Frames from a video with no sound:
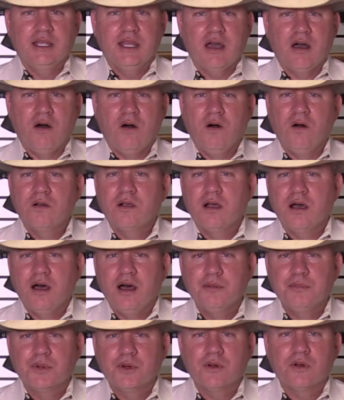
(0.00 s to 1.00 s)
All
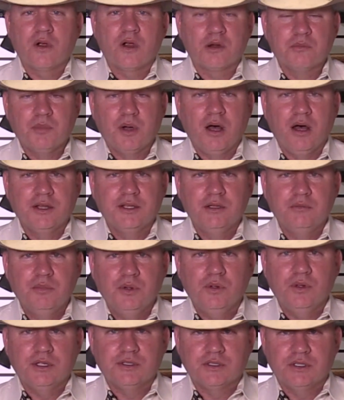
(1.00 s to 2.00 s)
copper or bonded
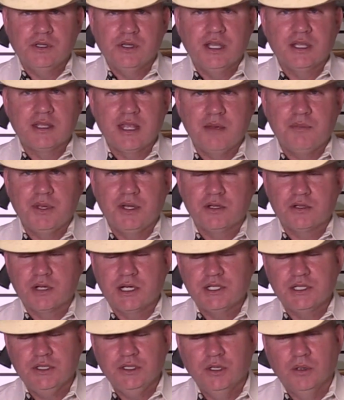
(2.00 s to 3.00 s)
bullets, so you get that
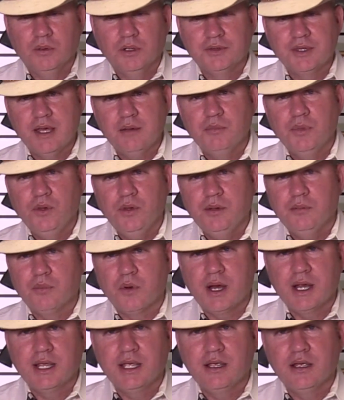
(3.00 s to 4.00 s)
penetration. You don't want that bullet
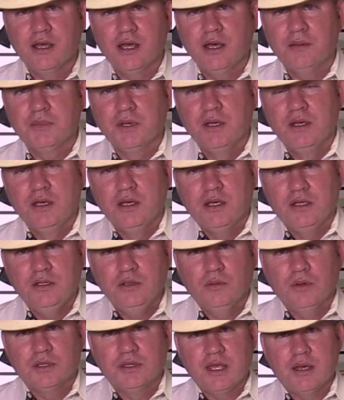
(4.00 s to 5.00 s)
breaking up.
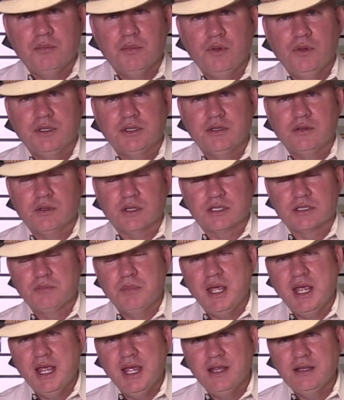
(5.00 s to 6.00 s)
You want that bullet to
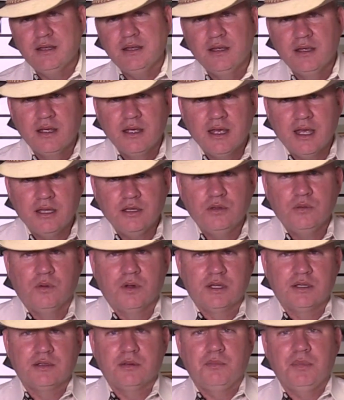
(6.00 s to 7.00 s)
expand, and you
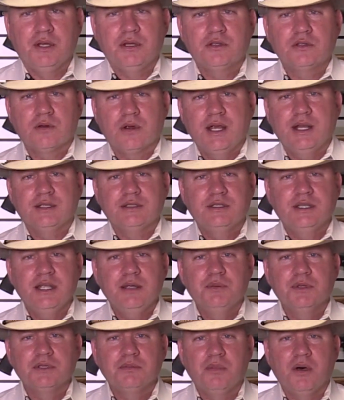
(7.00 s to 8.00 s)
want it to penetrate as
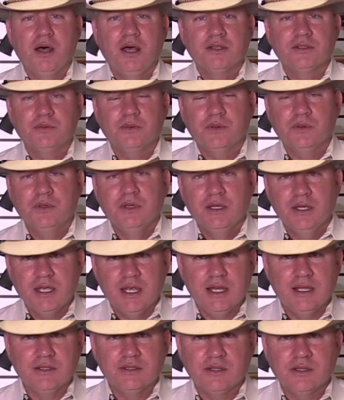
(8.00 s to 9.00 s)
deep as possible
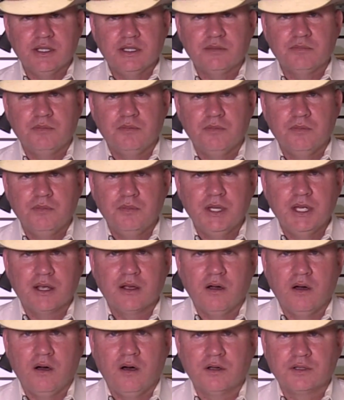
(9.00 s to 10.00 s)
into these big
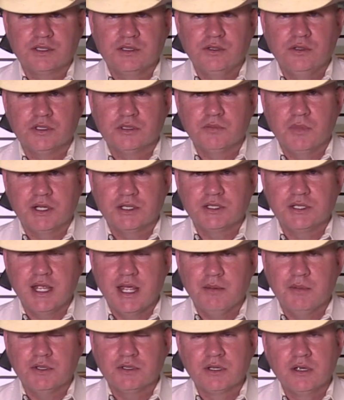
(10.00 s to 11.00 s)
hogs and do as much
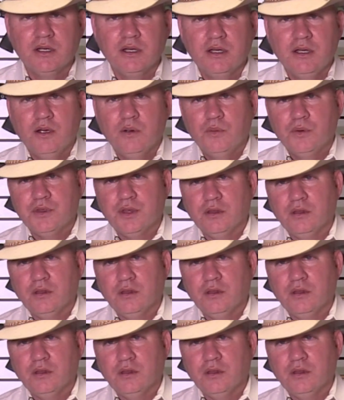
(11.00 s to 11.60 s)
damage. With a